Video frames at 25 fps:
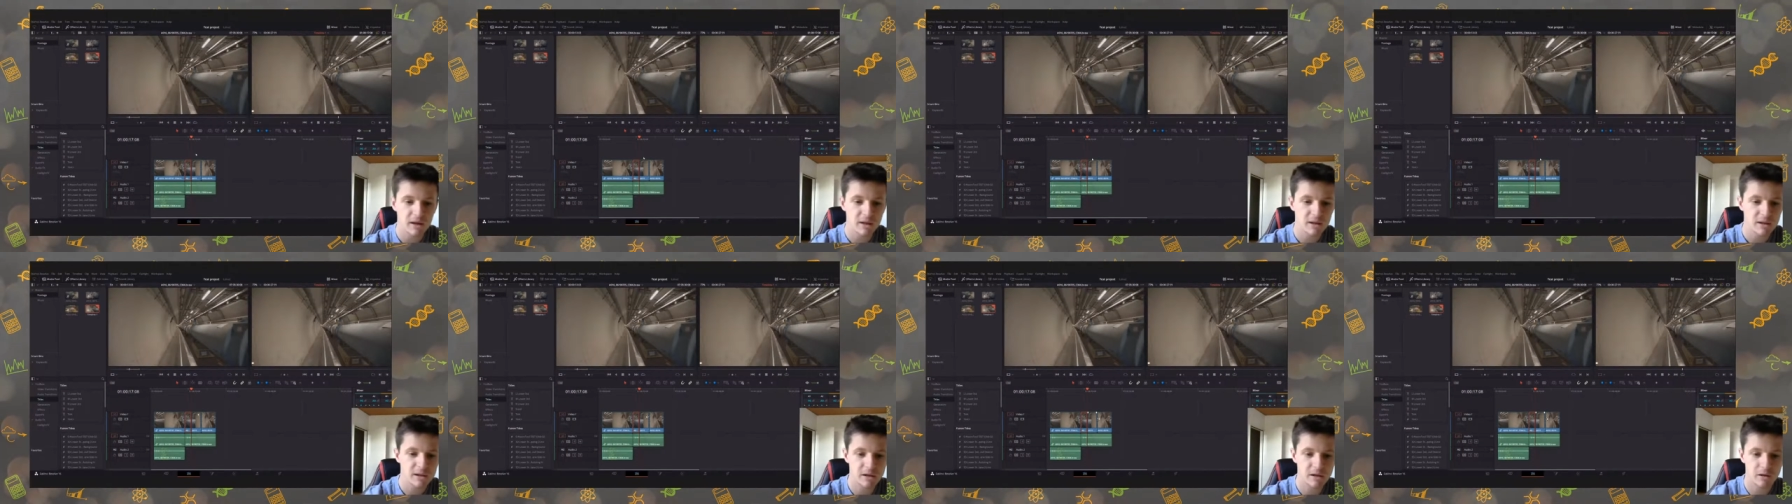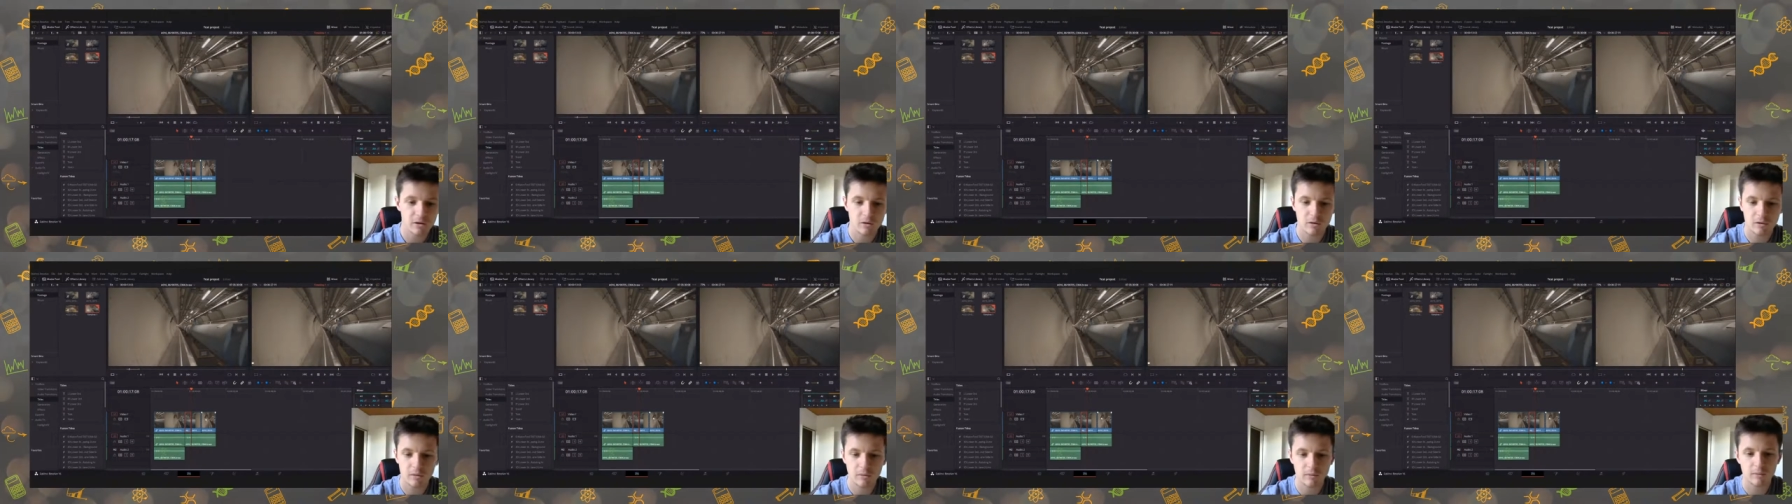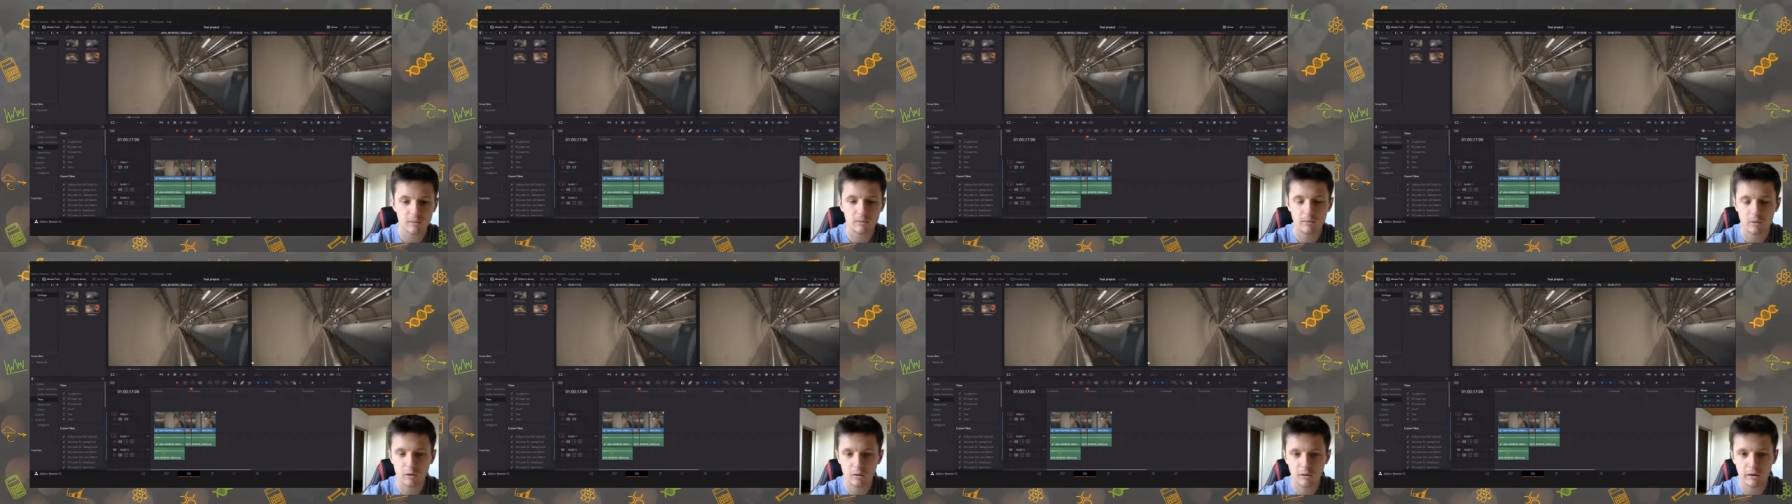So
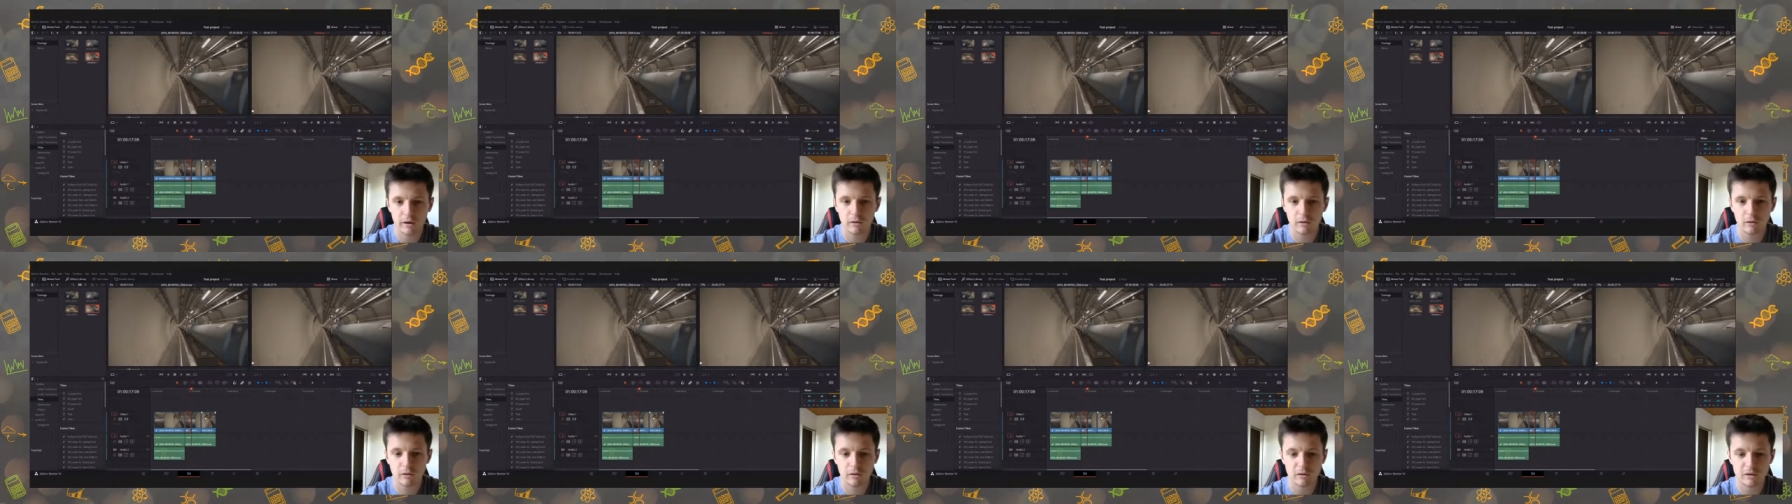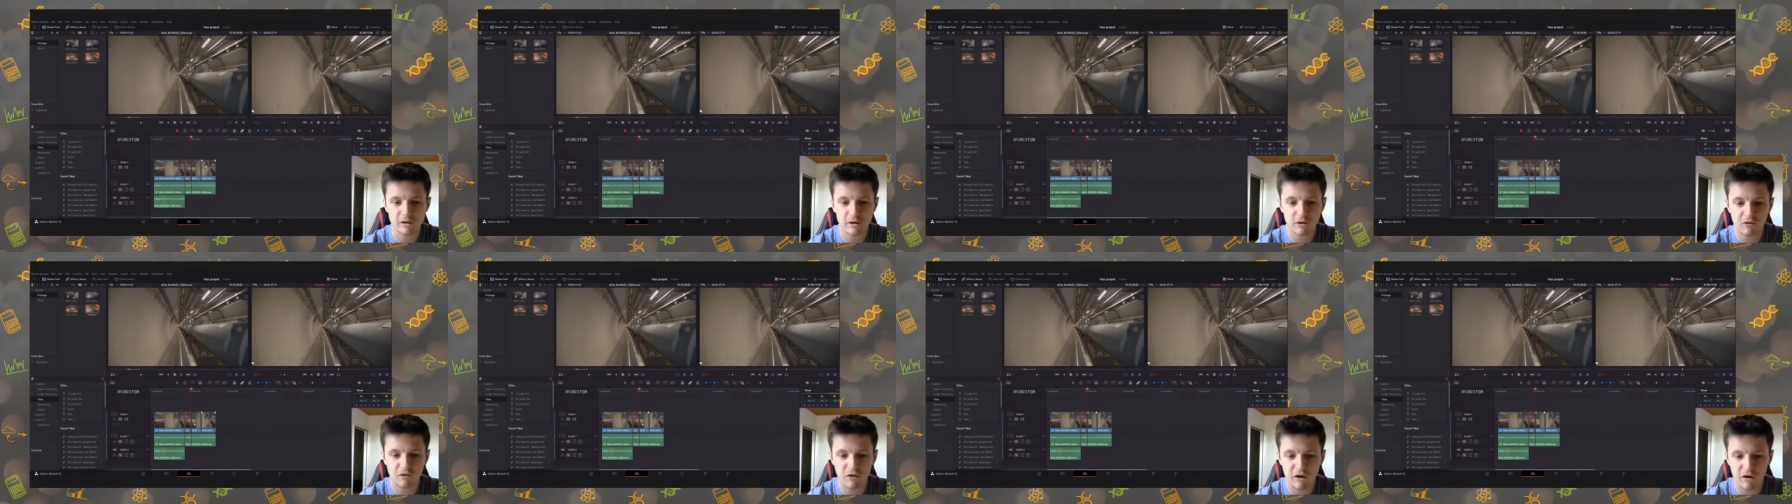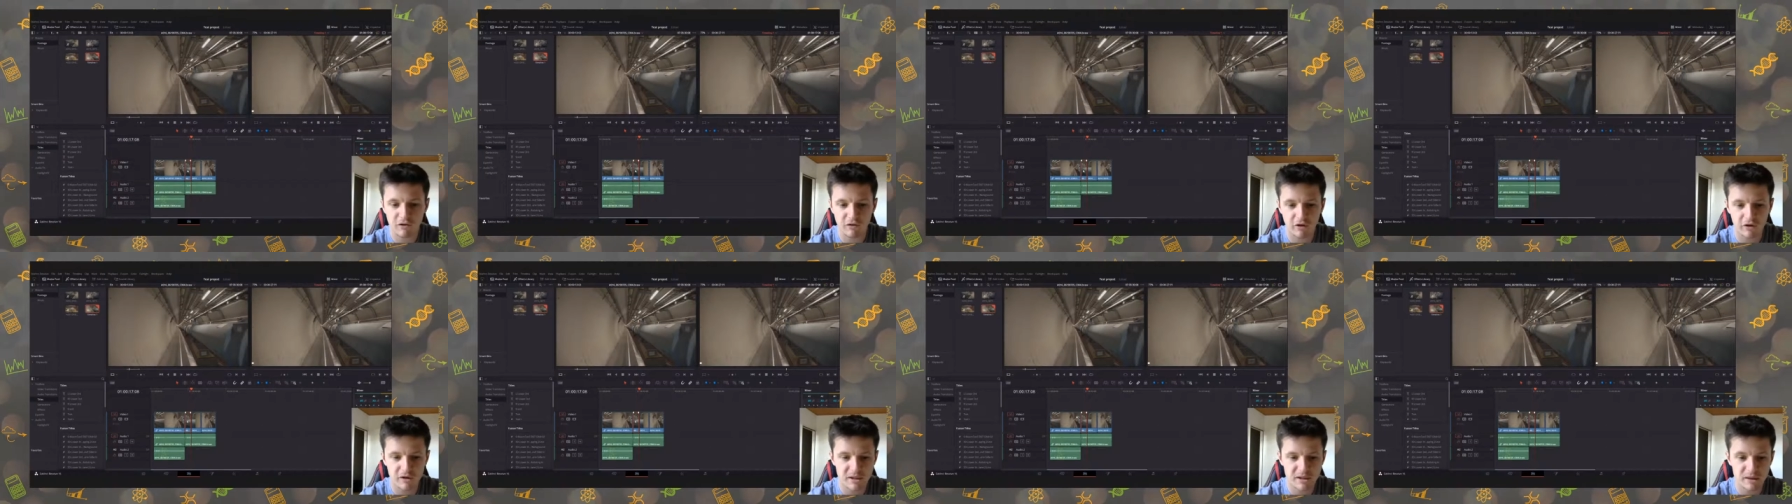all in all, so
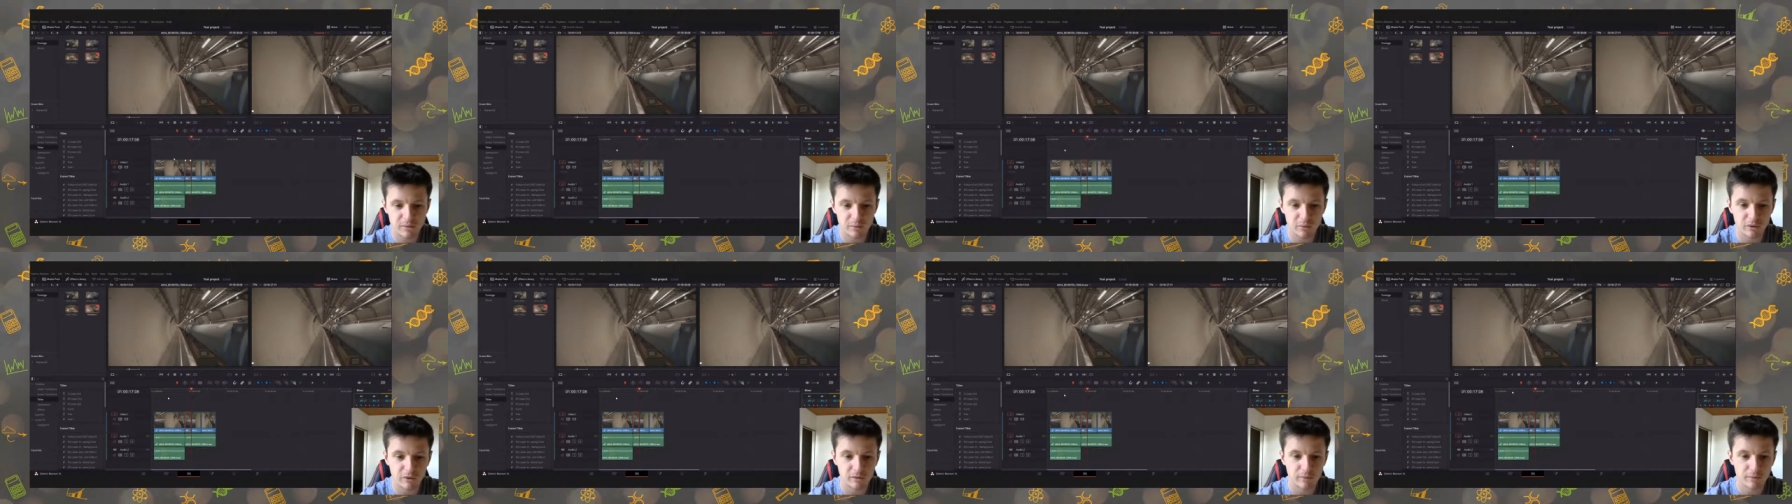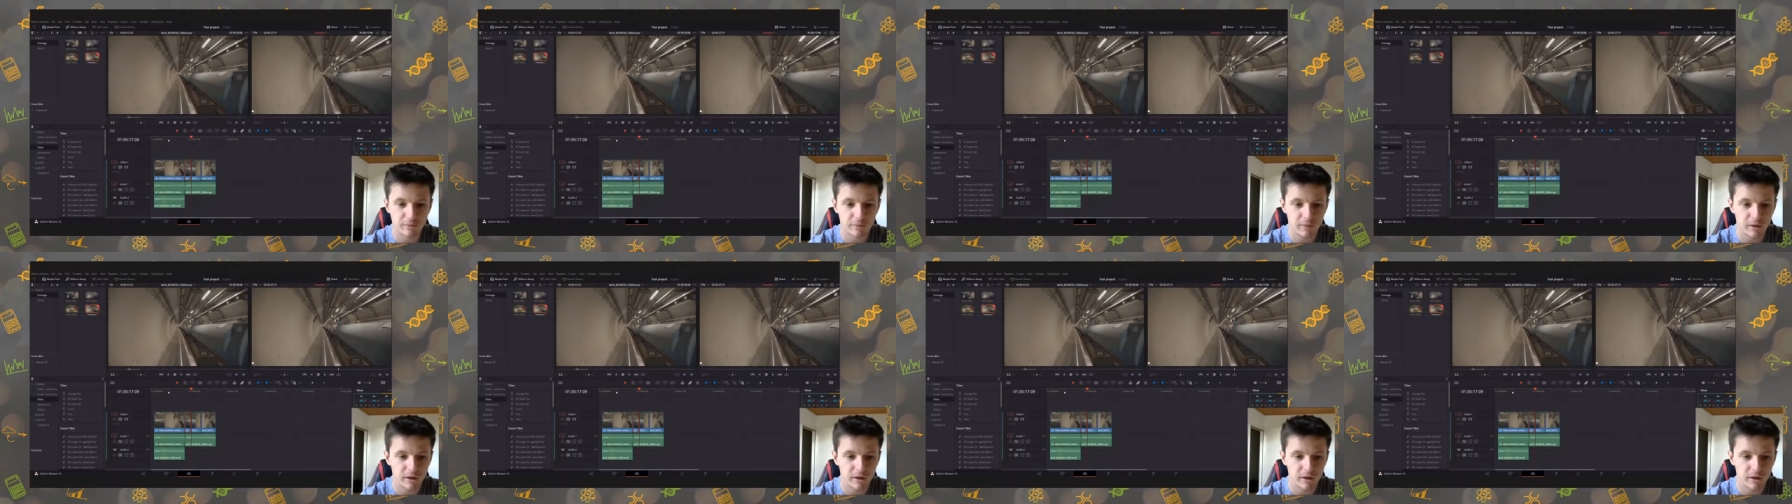far very simple.